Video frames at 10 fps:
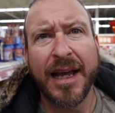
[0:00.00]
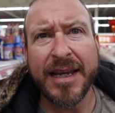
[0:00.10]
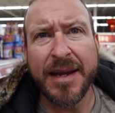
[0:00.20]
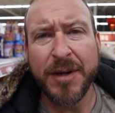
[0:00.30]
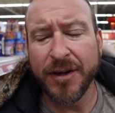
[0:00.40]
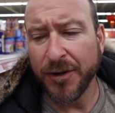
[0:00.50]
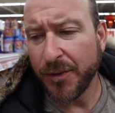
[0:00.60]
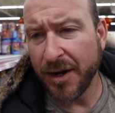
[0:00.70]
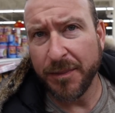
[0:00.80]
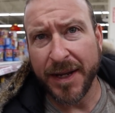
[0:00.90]
I came here a
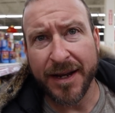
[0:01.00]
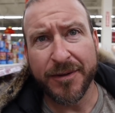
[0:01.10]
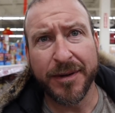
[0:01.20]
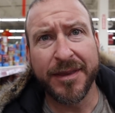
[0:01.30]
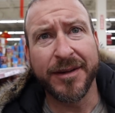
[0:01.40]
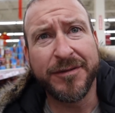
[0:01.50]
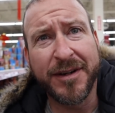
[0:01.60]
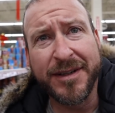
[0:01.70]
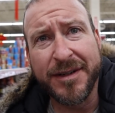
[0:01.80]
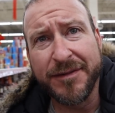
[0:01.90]
while back with a
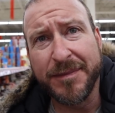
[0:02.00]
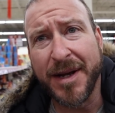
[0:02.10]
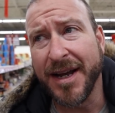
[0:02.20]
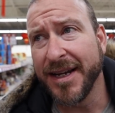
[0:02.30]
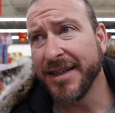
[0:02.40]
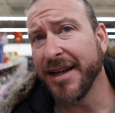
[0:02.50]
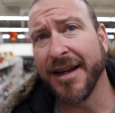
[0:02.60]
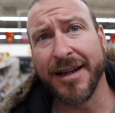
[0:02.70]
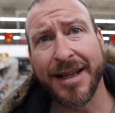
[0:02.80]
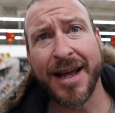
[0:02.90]
friend of mine,
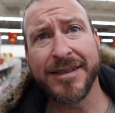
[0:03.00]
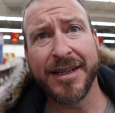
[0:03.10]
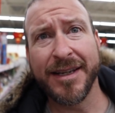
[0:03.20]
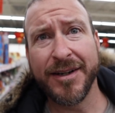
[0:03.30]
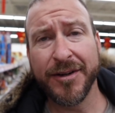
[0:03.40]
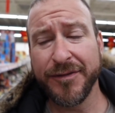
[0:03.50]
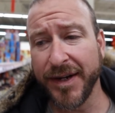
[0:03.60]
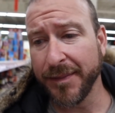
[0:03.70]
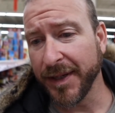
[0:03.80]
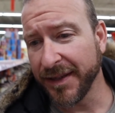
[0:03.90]
Eliza, and her
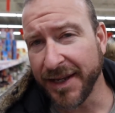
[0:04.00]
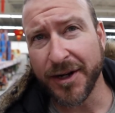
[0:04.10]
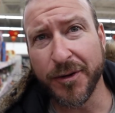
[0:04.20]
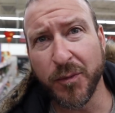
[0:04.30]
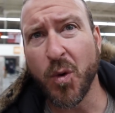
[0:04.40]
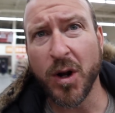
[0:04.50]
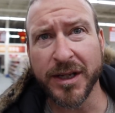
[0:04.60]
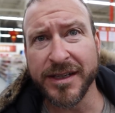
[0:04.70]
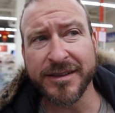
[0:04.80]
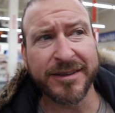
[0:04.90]
family. They own
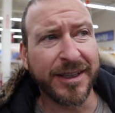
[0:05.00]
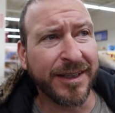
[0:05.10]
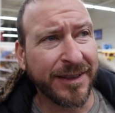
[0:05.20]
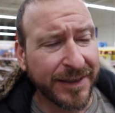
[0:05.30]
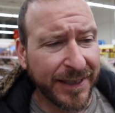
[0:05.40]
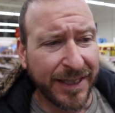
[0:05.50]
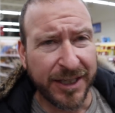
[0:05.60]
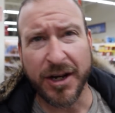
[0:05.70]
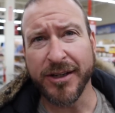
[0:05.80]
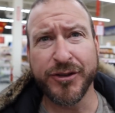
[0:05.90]
Wally's. Uh,
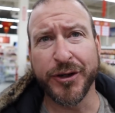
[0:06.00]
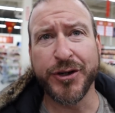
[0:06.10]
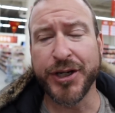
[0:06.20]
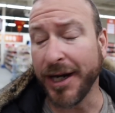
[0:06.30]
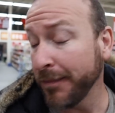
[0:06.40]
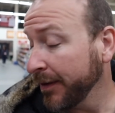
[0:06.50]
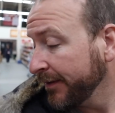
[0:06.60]
custard shop.